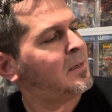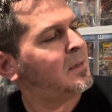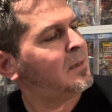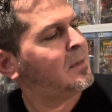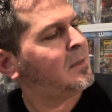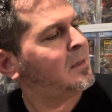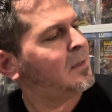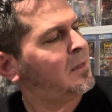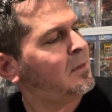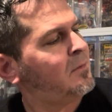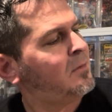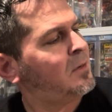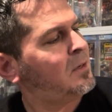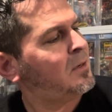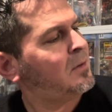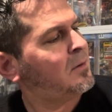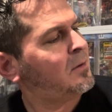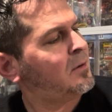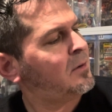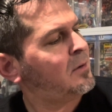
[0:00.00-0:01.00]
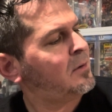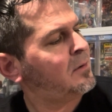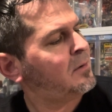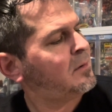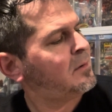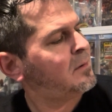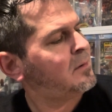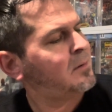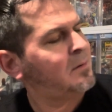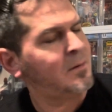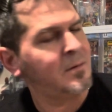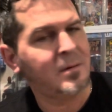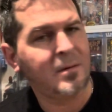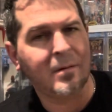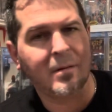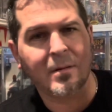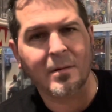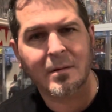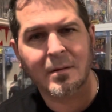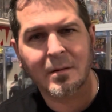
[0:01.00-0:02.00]
You live and you learn.
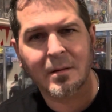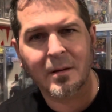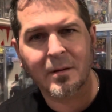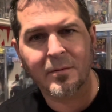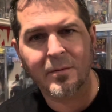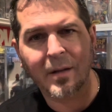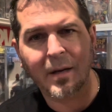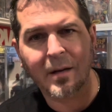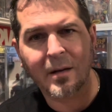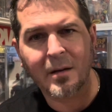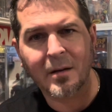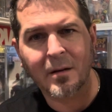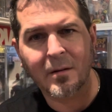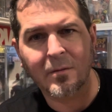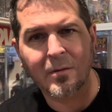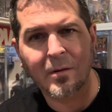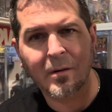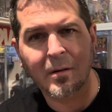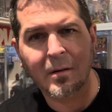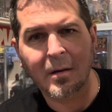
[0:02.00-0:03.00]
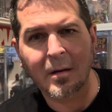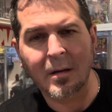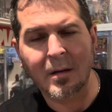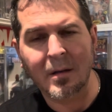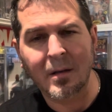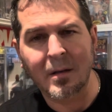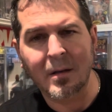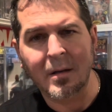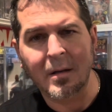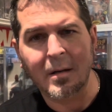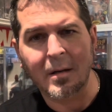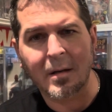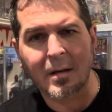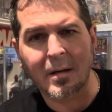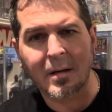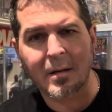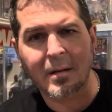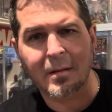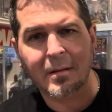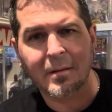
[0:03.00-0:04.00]
Love that cover.
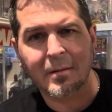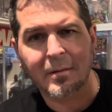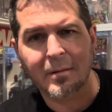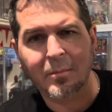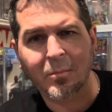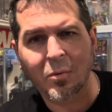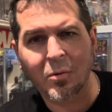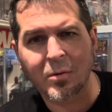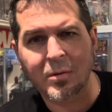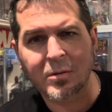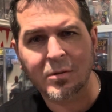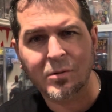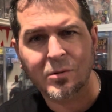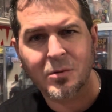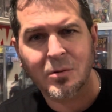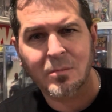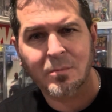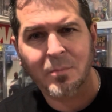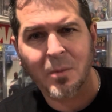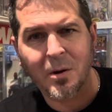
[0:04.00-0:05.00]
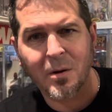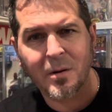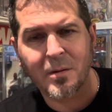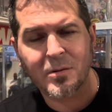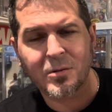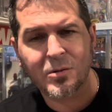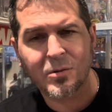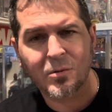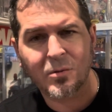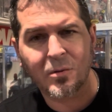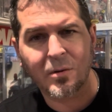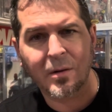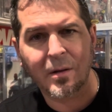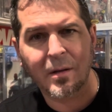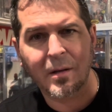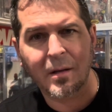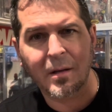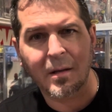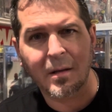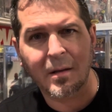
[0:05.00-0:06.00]
Important part of the
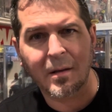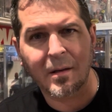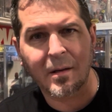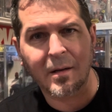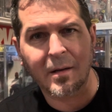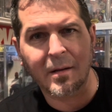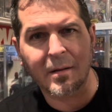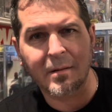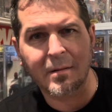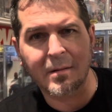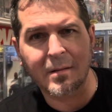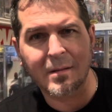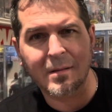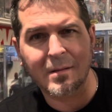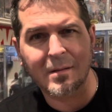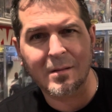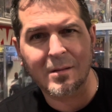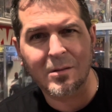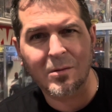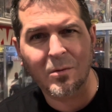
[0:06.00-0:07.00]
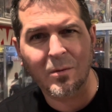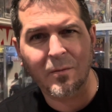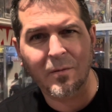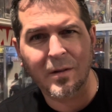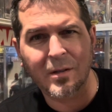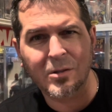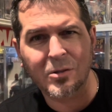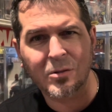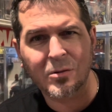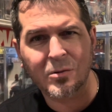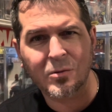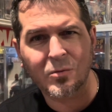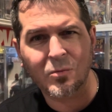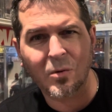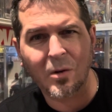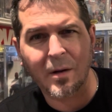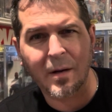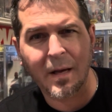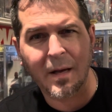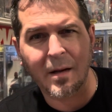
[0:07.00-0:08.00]
story, and this new Avengers
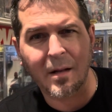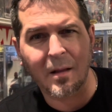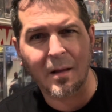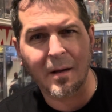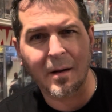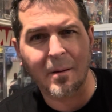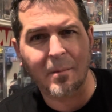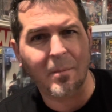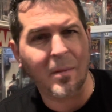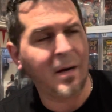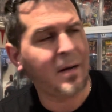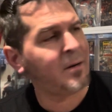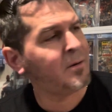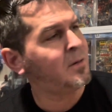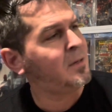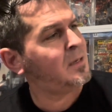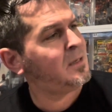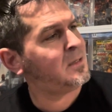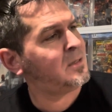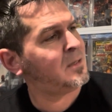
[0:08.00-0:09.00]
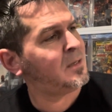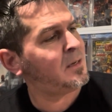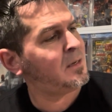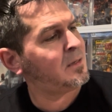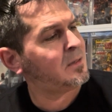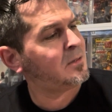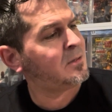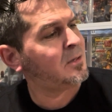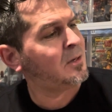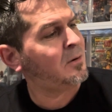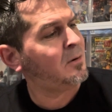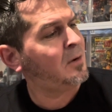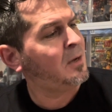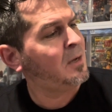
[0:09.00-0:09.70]
run had a lot of minor keys in it. So